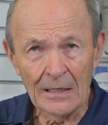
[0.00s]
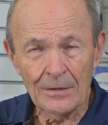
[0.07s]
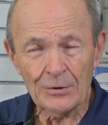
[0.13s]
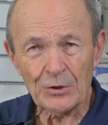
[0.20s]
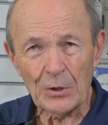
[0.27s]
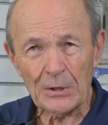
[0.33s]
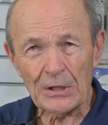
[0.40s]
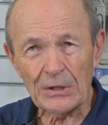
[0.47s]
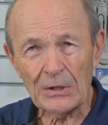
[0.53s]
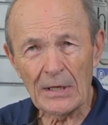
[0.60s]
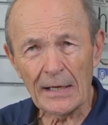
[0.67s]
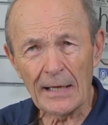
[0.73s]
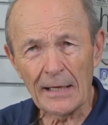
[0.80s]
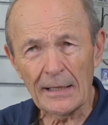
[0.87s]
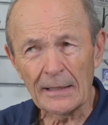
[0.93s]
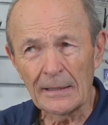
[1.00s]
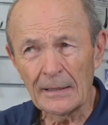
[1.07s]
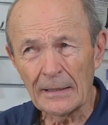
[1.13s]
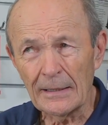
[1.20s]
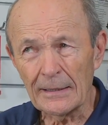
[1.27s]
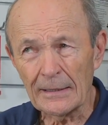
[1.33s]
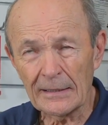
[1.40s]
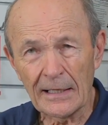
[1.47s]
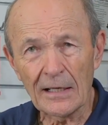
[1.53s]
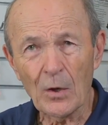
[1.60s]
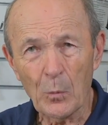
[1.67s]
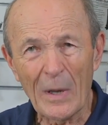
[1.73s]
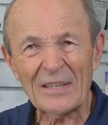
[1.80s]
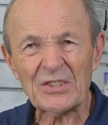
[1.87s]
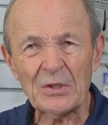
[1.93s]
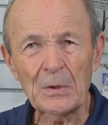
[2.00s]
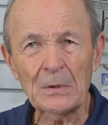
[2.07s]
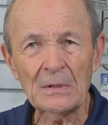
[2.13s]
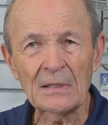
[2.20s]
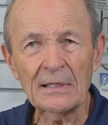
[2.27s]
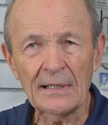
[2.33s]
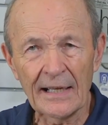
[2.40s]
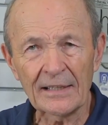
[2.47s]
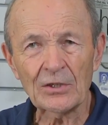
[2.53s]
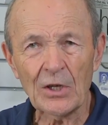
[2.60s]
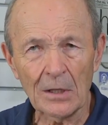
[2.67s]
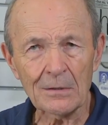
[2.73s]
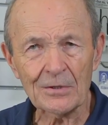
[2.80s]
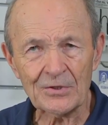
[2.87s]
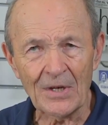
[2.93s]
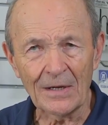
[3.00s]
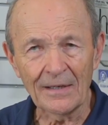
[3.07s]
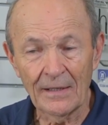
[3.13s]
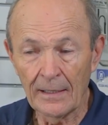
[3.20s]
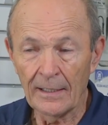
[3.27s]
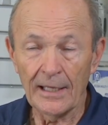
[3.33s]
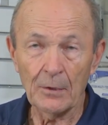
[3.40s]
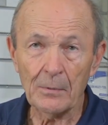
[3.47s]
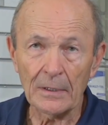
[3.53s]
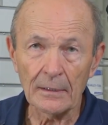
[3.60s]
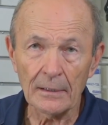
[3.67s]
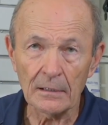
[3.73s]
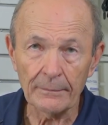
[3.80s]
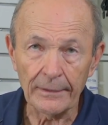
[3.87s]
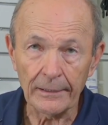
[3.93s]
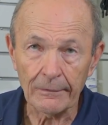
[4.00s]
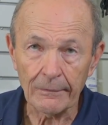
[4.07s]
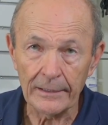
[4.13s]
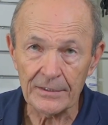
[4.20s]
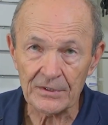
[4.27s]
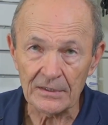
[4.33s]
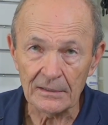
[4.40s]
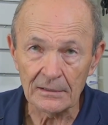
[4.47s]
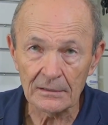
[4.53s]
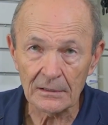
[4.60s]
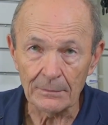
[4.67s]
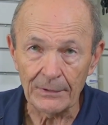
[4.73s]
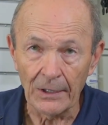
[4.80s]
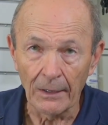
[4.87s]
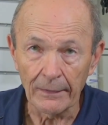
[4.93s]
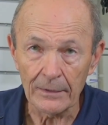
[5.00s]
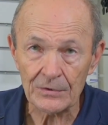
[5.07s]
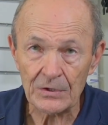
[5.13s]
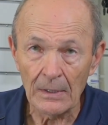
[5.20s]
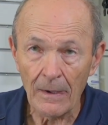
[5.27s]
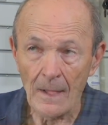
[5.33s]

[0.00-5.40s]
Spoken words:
So you could get a wetsuit and it had colors on it. It went a little bit crazy, to be honest.